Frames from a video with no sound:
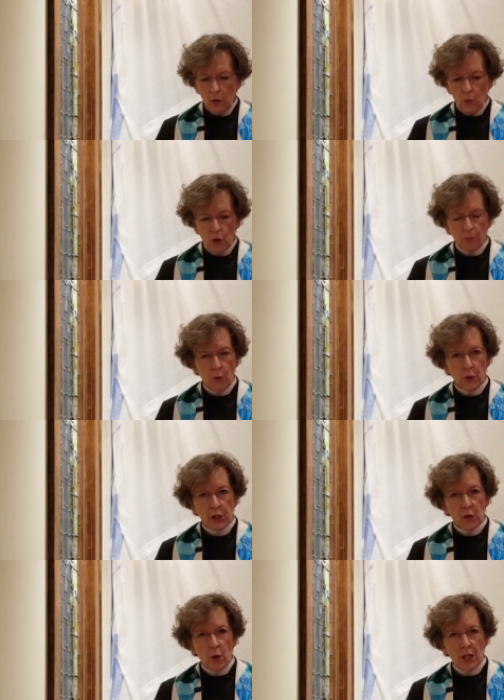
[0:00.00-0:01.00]
One
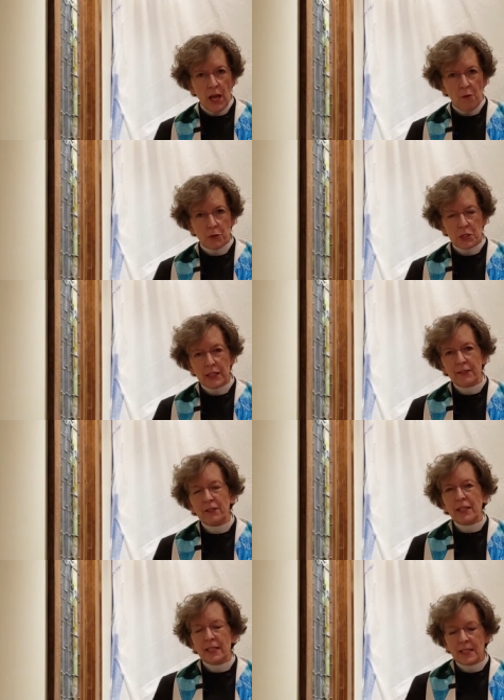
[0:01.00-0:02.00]
morning while I was
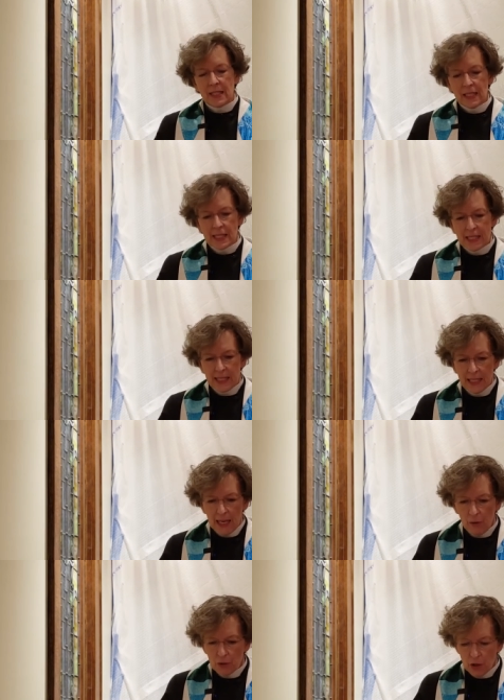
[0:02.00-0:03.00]
living in Tennessee,
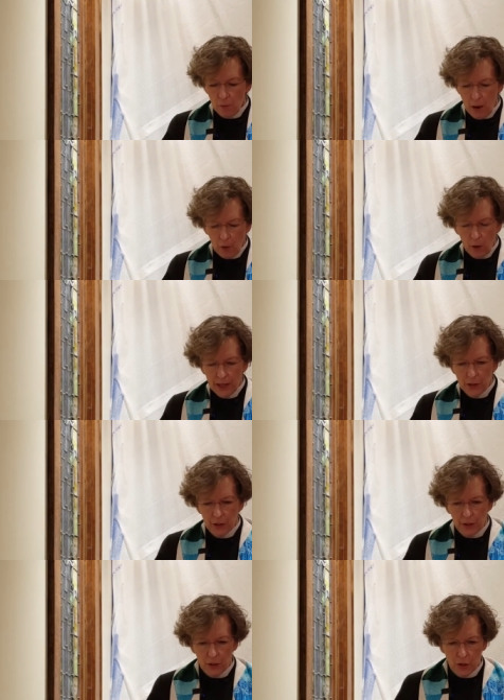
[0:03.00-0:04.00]
I was on my way
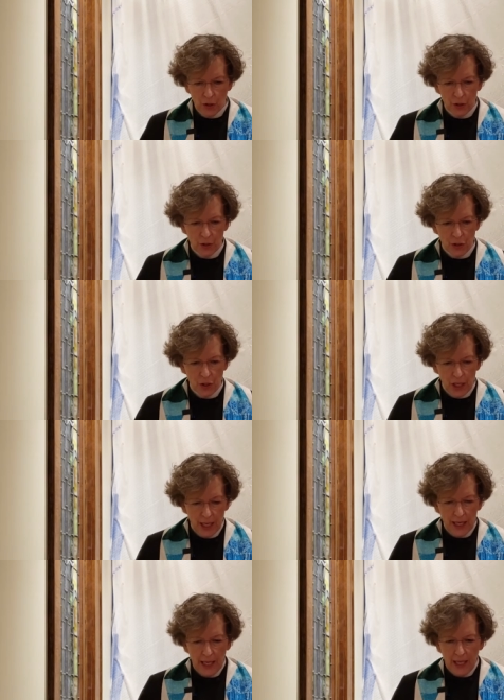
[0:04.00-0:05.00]
to the church,
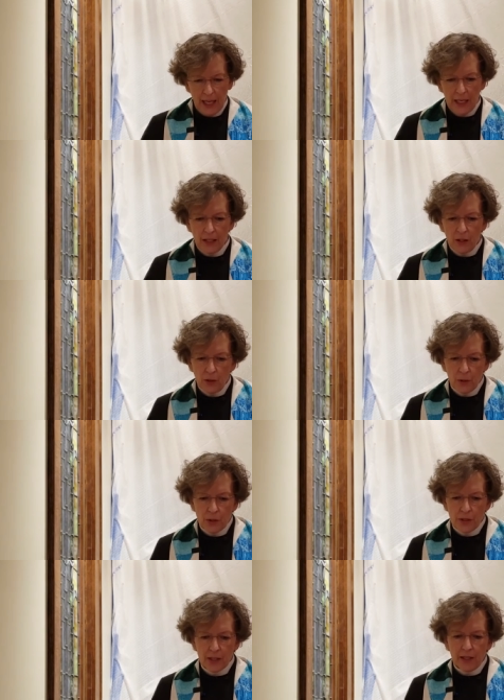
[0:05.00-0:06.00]
and I
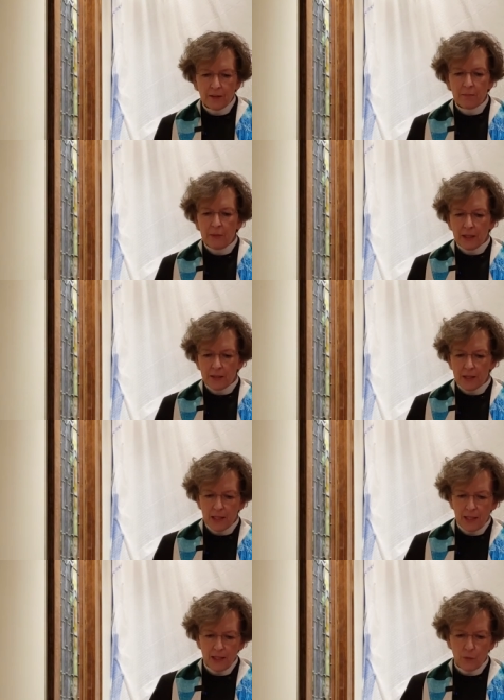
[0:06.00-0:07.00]
noticed that mixed
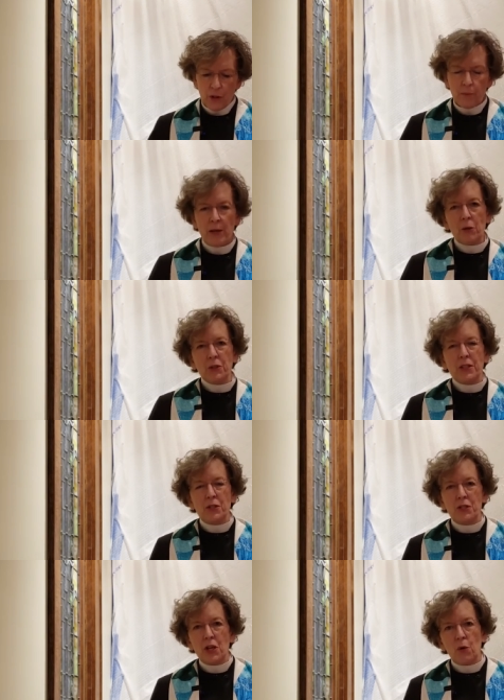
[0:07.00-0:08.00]
in with melting
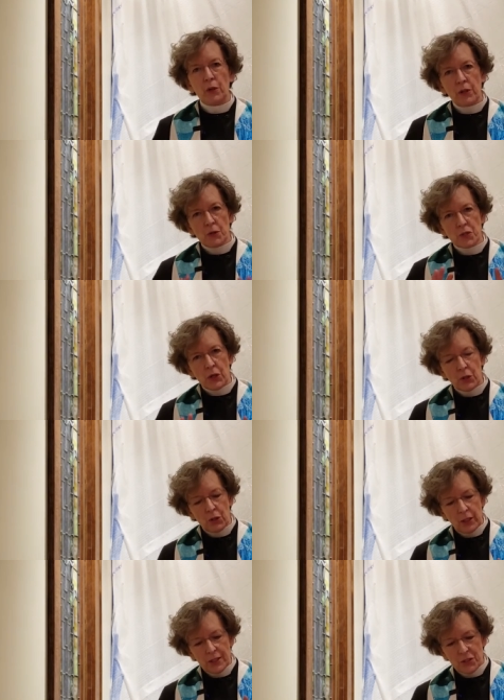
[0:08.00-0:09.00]
snow and those
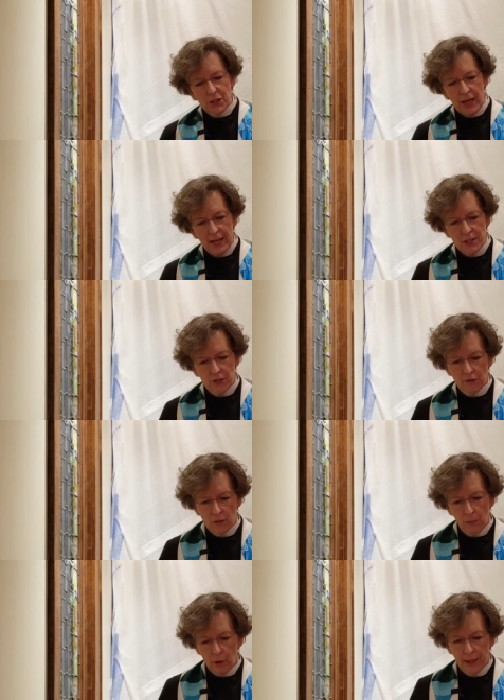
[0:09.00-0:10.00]
early signs of
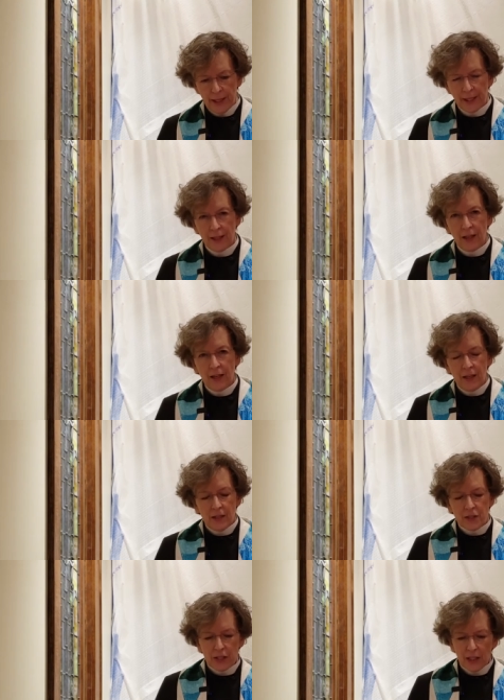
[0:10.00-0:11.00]
spring,
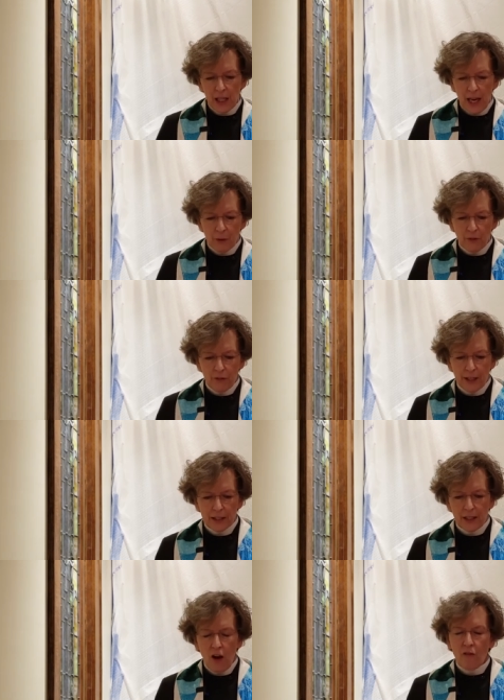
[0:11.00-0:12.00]
sunlight
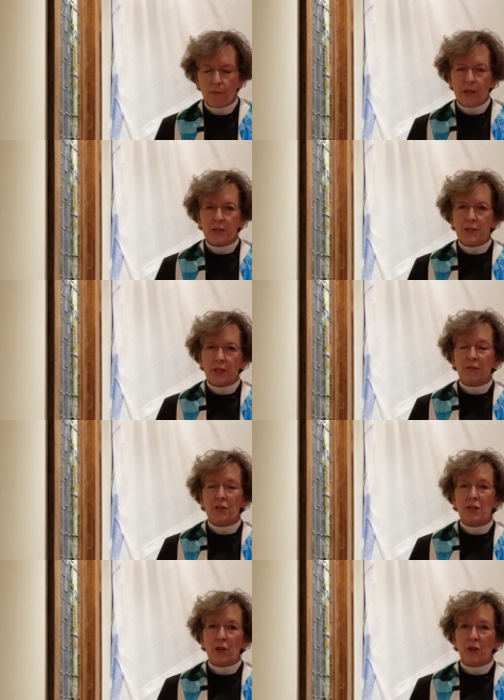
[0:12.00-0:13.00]
reflected off bits of
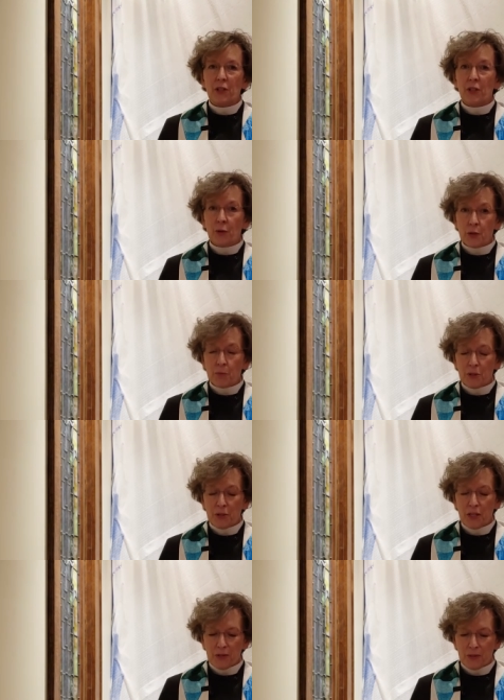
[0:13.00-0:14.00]
discarded Christmas
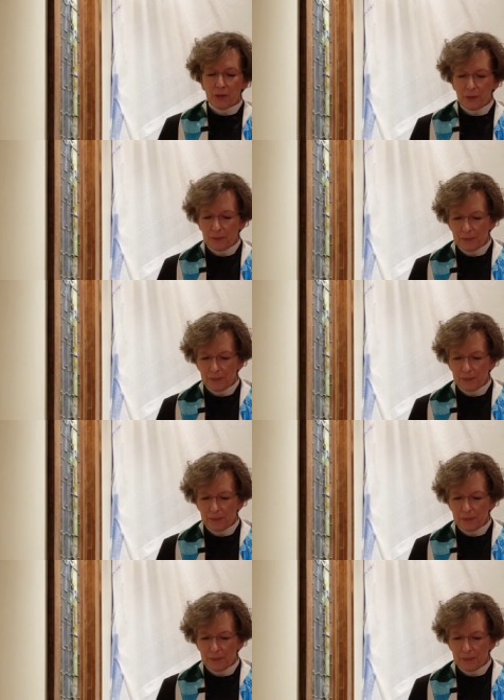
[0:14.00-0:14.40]
tinsel.